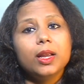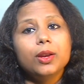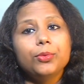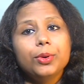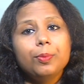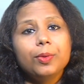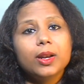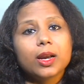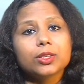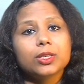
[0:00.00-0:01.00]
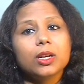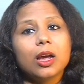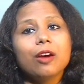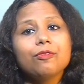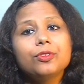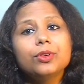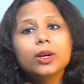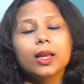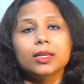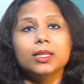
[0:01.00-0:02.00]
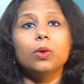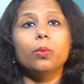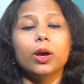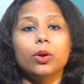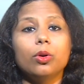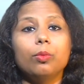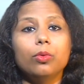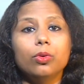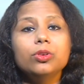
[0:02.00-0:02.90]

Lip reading: in reproduction after getting one or more